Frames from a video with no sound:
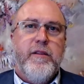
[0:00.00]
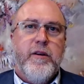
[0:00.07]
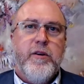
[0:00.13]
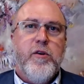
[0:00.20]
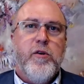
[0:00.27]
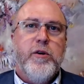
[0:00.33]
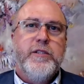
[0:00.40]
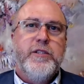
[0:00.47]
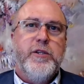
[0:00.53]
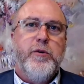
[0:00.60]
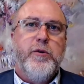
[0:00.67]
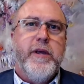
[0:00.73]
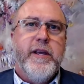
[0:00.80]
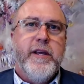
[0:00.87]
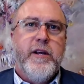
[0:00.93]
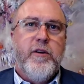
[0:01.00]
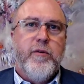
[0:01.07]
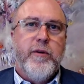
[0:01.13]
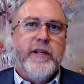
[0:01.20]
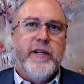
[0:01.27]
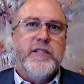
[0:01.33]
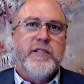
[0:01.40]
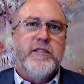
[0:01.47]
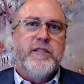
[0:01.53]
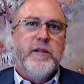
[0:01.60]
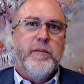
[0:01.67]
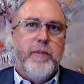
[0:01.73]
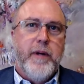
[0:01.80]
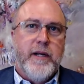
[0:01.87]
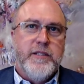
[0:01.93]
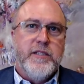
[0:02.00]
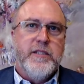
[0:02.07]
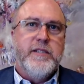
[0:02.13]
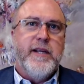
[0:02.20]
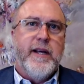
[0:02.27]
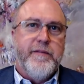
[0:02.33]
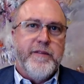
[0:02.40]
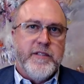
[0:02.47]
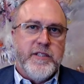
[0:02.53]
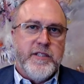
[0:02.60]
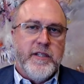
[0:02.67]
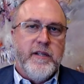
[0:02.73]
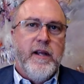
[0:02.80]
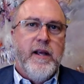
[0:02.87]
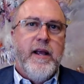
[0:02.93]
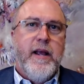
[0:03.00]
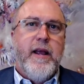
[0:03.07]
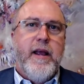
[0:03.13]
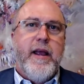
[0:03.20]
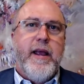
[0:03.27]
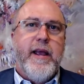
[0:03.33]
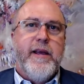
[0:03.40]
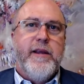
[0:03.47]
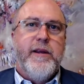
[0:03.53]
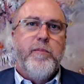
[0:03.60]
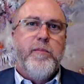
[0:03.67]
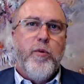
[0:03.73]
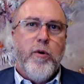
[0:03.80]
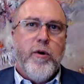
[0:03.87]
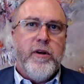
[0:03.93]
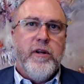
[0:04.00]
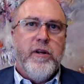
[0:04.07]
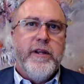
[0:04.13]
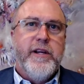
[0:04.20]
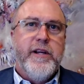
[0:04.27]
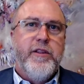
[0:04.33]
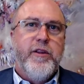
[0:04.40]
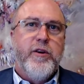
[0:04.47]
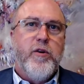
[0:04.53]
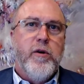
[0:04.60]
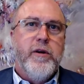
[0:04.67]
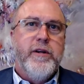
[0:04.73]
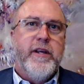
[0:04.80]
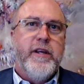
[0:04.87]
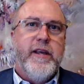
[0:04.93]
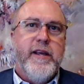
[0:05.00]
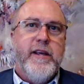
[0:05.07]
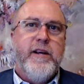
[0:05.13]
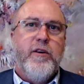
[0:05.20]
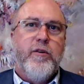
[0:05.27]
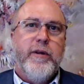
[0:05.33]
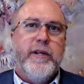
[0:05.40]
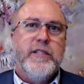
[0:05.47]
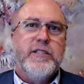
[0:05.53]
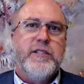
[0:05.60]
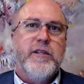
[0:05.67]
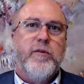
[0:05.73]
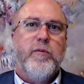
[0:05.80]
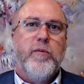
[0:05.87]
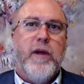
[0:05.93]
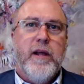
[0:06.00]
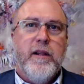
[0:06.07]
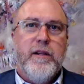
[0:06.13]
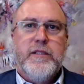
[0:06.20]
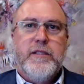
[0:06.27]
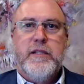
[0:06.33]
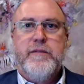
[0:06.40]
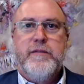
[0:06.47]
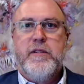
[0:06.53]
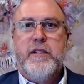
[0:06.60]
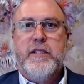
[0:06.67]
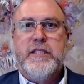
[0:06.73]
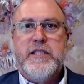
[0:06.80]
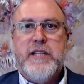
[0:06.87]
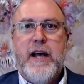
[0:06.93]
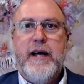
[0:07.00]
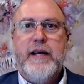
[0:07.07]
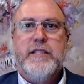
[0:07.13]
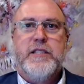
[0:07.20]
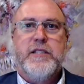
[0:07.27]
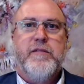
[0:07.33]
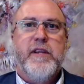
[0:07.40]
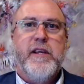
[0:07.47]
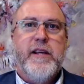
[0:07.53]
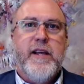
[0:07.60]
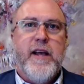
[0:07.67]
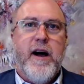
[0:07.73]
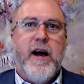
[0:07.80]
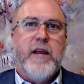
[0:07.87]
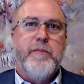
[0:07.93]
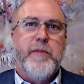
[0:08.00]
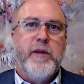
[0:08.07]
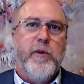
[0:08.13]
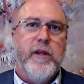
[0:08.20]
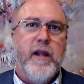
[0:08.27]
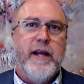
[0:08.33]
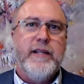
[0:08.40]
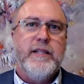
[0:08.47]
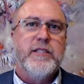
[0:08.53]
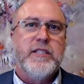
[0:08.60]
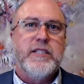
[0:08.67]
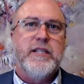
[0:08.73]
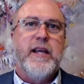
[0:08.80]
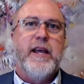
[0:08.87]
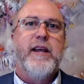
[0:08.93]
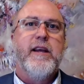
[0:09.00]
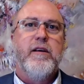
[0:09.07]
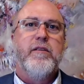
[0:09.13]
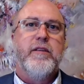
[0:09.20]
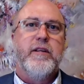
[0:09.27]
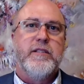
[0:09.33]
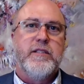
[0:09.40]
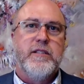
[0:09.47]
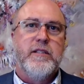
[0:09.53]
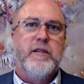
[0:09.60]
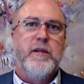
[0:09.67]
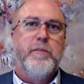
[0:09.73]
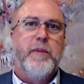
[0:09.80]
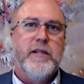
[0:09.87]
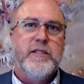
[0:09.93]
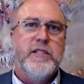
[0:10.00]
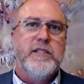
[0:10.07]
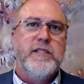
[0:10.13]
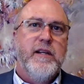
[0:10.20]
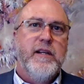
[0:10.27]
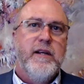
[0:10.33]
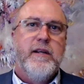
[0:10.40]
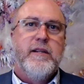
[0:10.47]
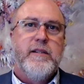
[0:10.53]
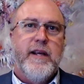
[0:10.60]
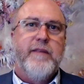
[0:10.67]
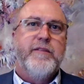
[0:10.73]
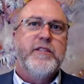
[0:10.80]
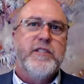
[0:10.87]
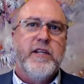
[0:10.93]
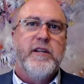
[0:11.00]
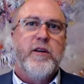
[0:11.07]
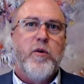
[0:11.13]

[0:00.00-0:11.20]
They're going to increase the budget deficit, and importantly, they're going to increase it relative to the size of the economy. We like to scale this, the budget deficit